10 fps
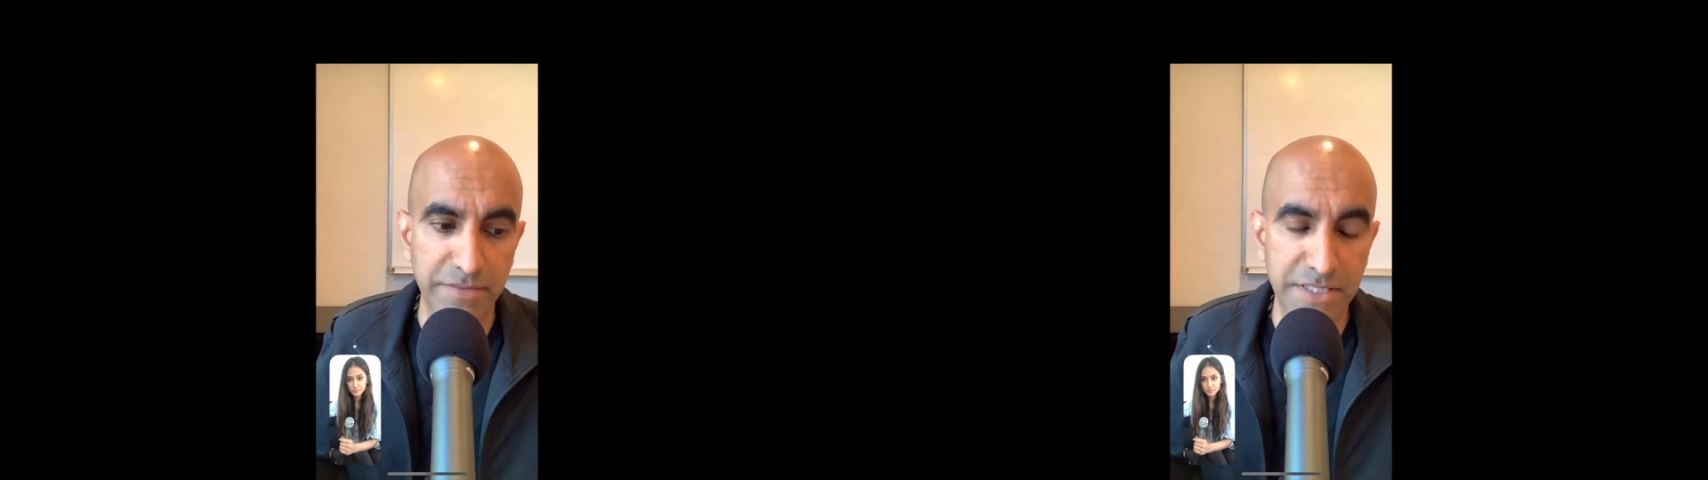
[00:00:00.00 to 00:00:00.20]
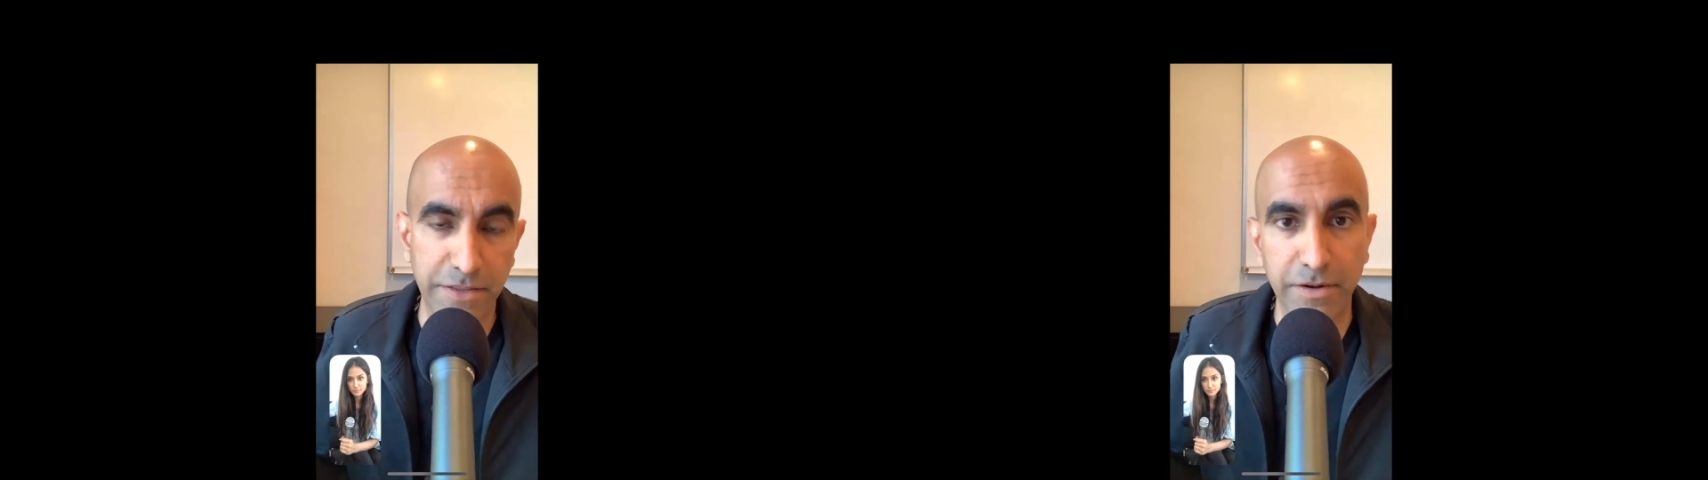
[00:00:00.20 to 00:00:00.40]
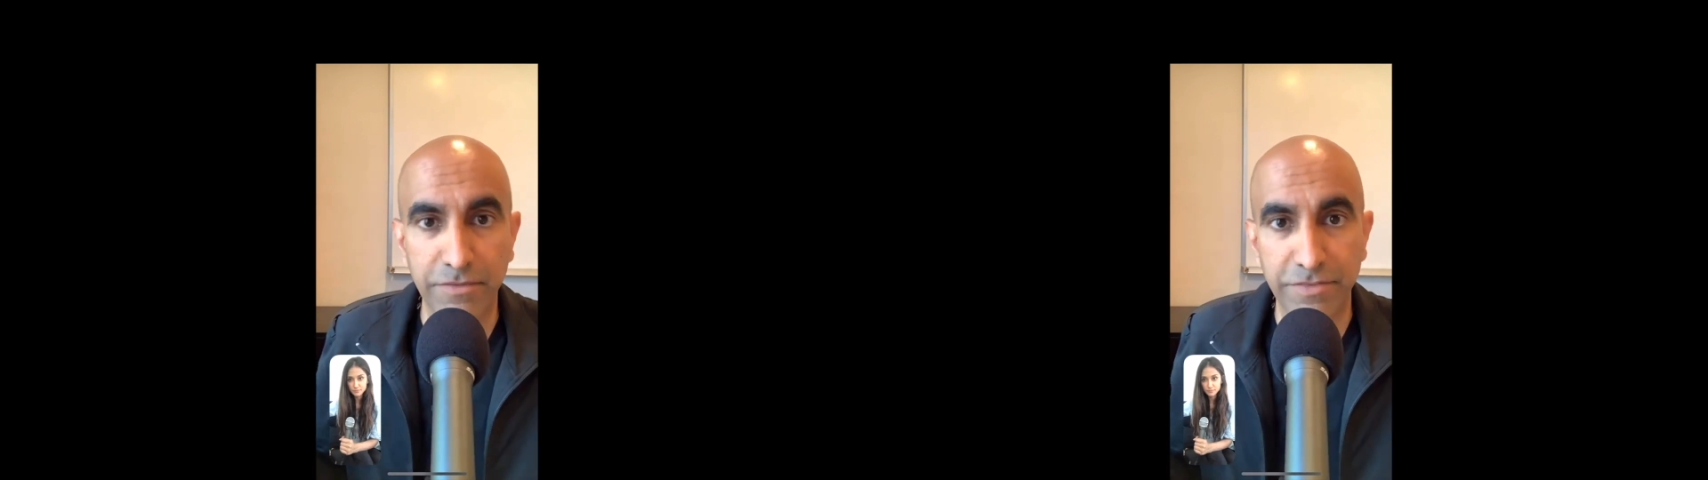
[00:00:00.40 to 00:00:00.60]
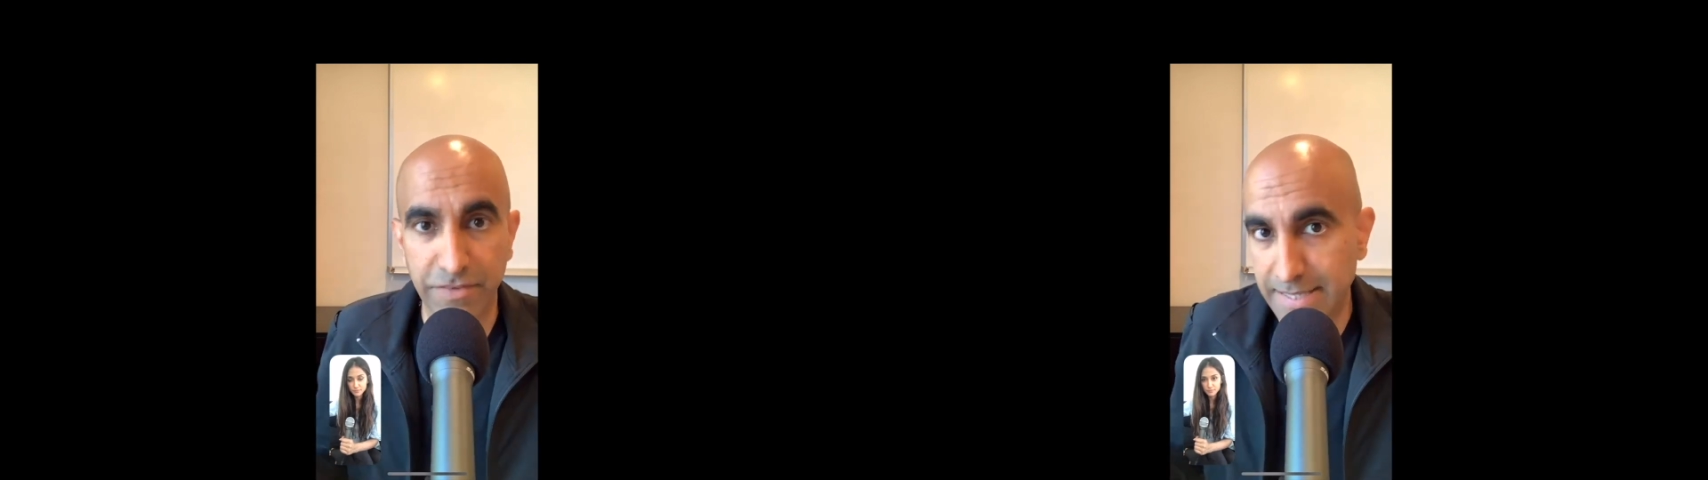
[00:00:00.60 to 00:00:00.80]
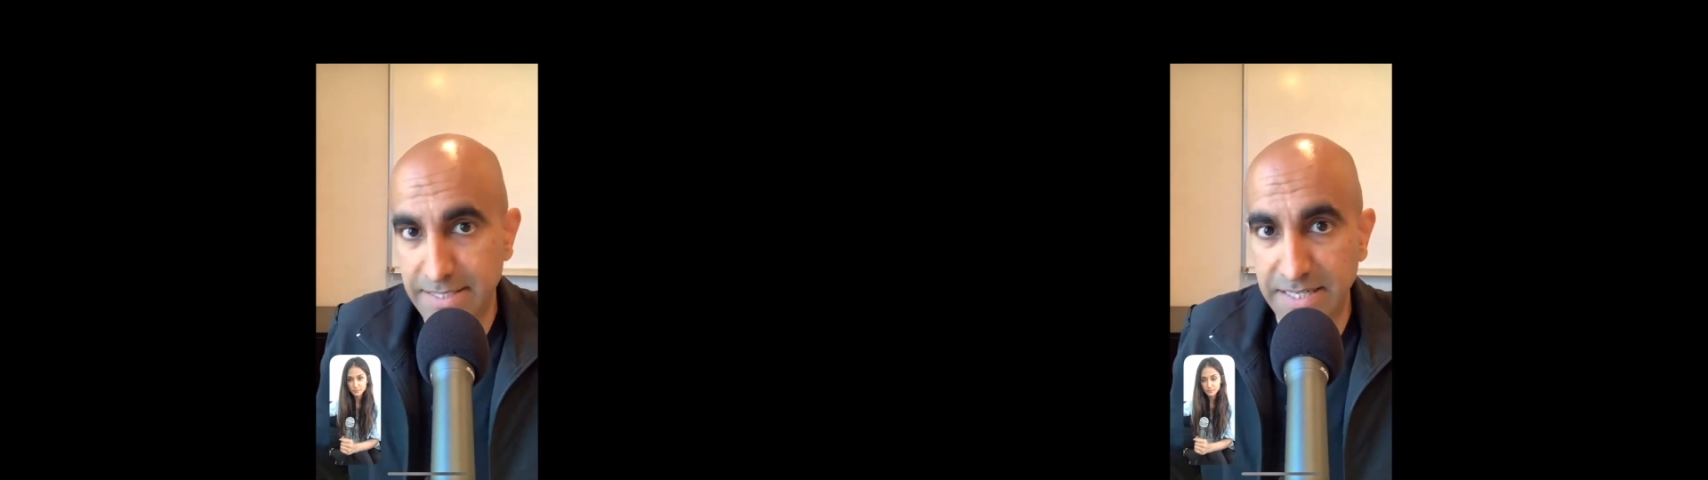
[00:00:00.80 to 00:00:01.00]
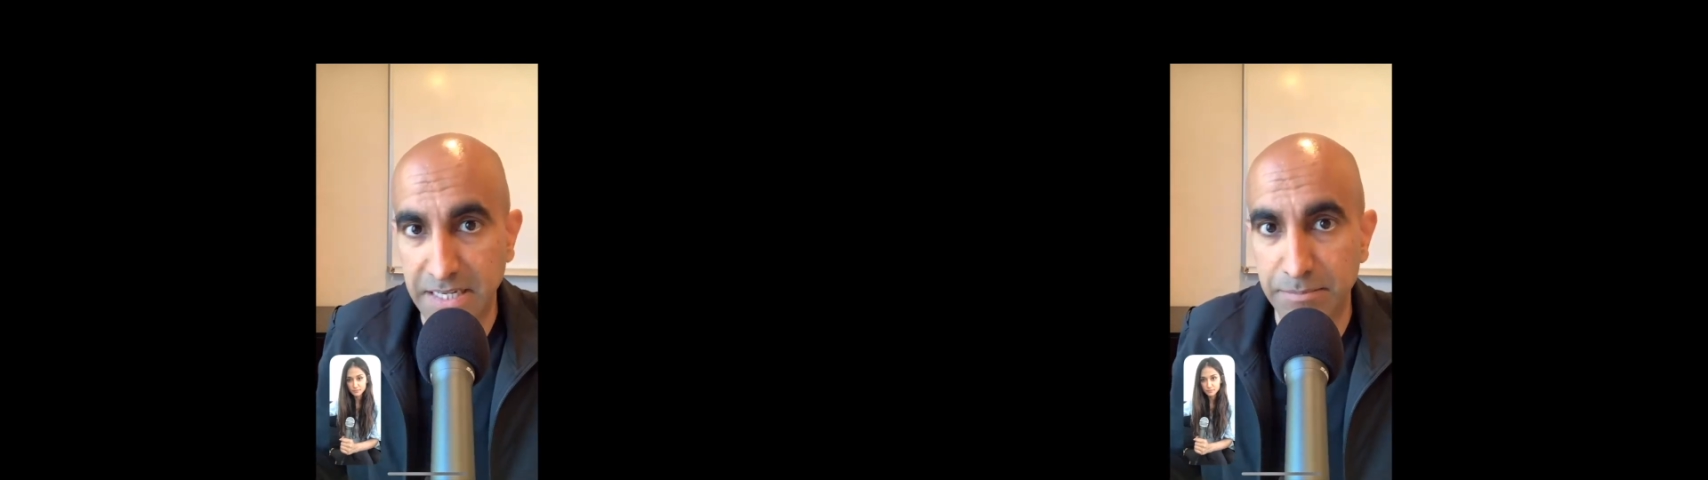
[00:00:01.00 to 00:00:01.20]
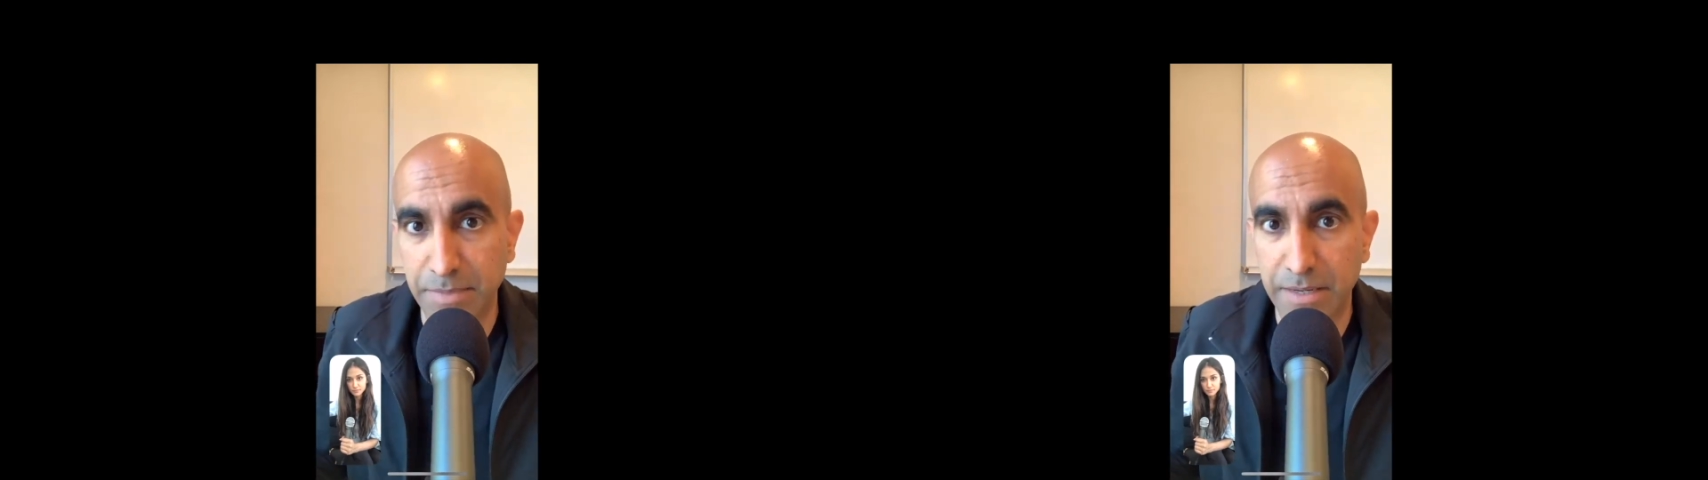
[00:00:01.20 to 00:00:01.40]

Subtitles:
obviously the vaccine,